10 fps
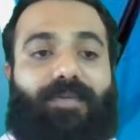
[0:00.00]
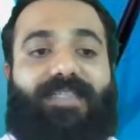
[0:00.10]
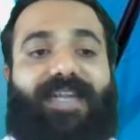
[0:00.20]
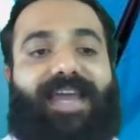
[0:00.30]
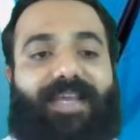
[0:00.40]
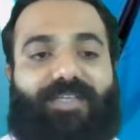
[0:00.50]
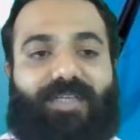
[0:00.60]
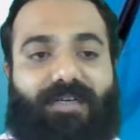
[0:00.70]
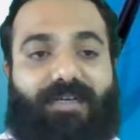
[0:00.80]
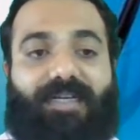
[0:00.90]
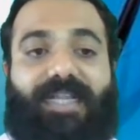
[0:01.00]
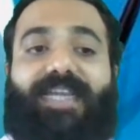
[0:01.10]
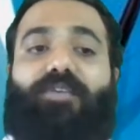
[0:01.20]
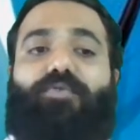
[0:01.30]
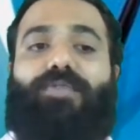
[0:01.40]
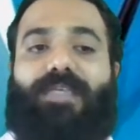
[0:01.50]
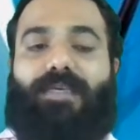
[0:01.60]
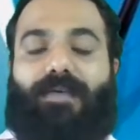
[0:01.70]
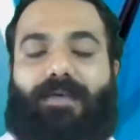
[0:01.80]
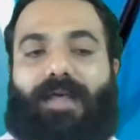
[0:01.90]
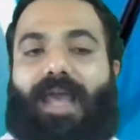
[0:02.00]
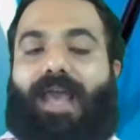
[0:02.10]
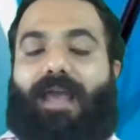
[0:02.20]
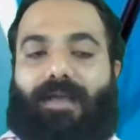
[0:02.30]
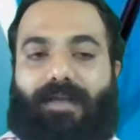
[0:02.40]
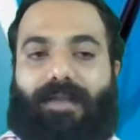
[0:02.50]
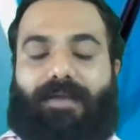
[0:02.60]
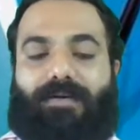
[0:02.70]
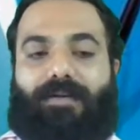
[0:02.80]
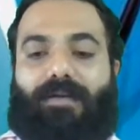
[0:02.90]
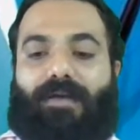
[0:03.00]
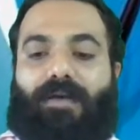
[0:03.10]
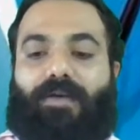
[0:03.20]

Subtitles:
which direction? D to C. Clear?